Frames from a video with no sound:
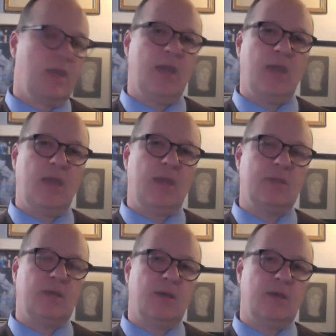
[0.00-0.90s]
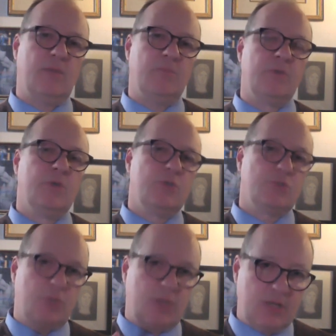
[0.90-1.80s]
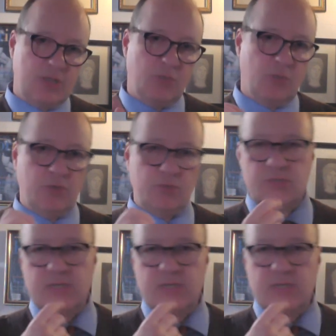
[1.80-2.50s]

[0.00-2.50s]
and um, so he's the one who's